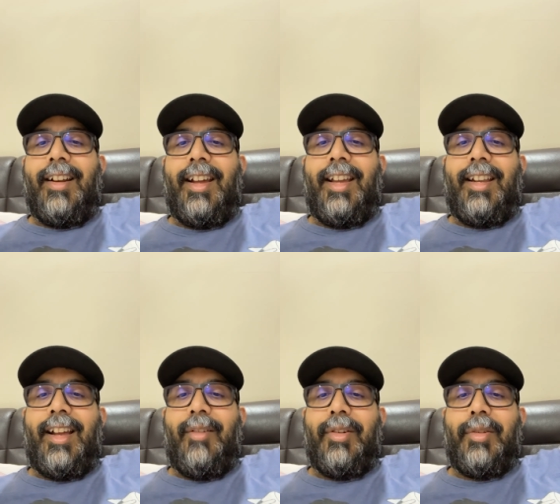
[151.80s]
All
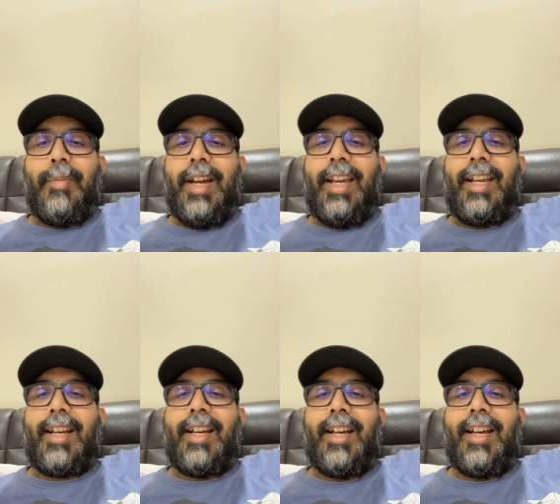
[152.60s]
right. How are you,
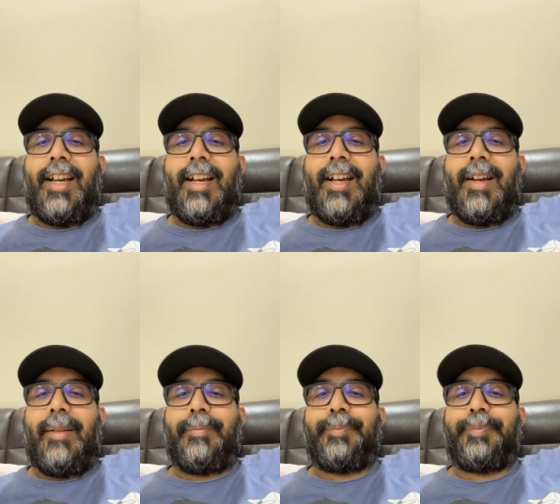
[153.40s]
Mike?
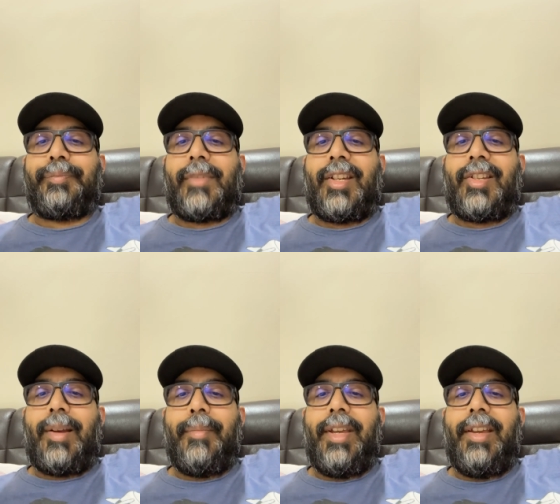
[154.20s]
Um,
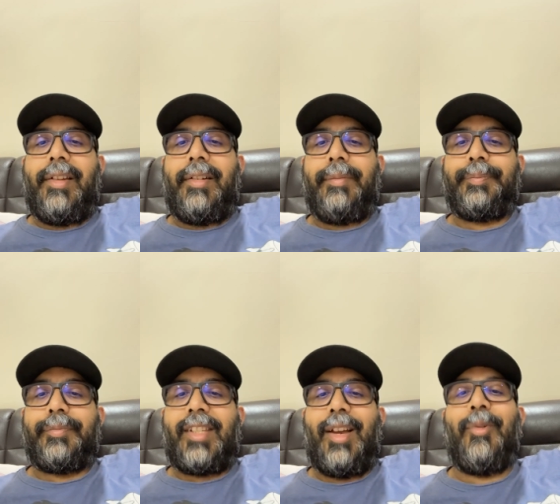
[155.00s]
Shamir,
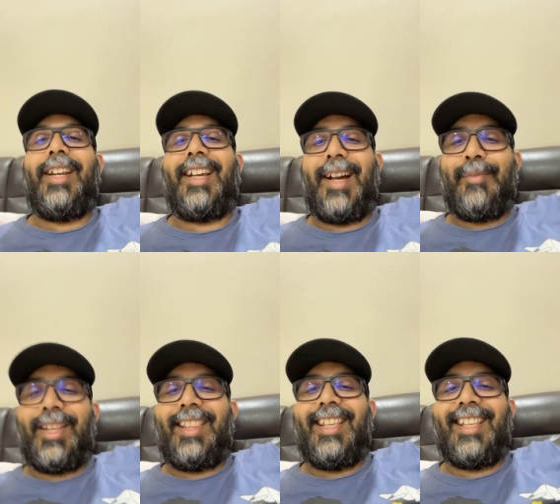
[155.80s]

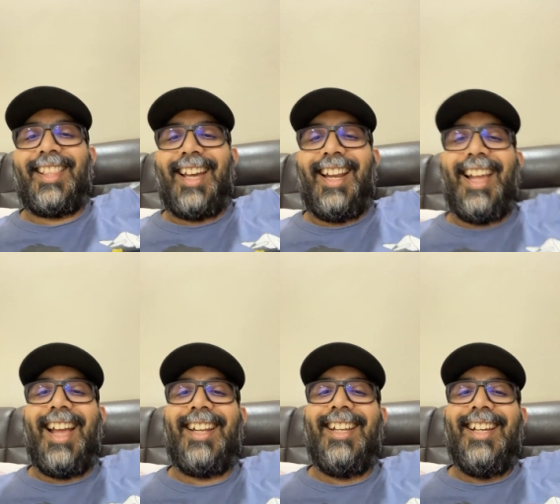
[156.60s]
Sawadikap, Sati's in
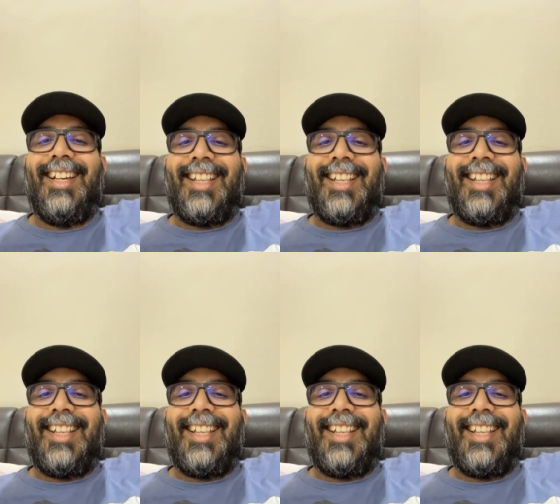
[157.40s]
Thailand.